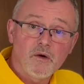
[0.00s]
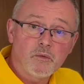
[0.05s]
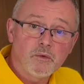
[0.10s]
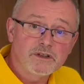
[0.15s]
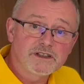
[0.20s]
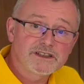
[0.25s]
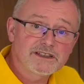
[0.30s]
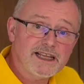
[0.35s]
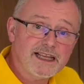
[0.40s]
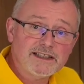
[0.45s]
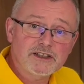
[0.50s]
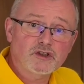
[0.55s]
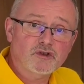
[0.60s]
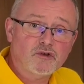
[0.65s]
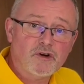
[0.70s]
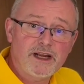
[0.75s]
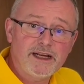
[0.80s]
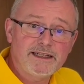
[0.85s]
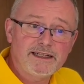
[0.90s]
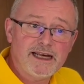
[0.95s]
Once that's
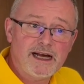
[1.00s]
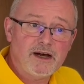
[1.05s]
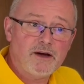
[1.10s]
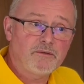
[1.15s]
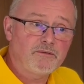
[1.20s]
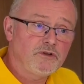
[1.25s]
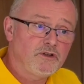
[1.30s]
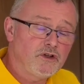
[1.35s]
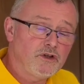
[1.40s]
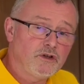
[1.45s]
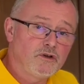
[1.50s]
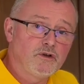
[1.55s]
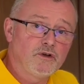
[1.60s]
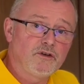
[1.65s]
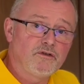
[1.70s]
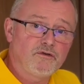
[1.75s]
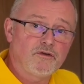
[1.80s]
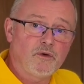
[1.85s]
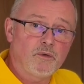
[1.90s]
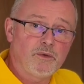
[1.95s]
drained down, you're
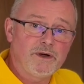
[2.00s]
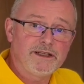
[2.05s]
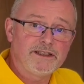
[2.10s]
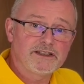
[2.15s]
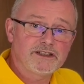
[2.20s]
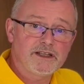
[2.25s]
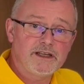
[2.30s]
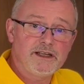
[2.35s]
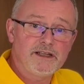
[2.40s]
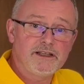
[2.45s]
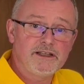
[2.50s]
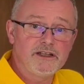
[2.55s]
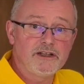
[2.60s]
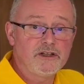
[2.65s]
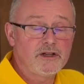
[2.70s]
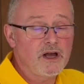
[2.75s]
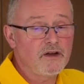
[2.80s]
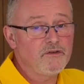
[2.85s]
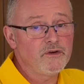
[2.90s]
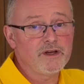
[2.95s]
good for winter. You
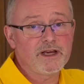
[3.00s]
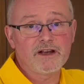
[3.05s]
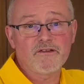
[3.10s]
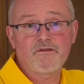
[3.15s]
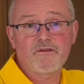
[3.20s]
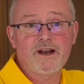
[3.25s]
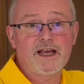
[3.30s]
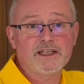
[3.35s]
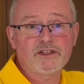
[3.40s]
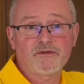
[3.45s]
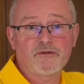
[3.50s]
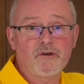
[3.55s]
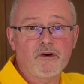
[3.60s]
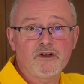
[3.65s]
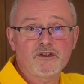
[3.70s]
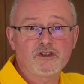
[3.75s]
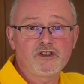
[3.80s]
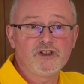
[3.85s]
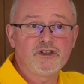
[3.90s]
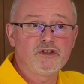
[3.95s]
know if you get a flash
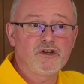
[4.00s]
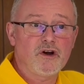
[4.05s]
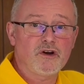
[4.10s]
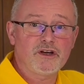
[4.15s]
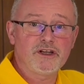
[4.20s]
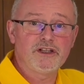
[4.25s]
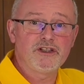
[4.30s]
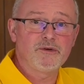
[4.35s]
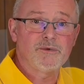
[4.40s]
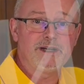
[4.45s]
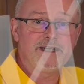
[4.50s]
frost, you're not going to do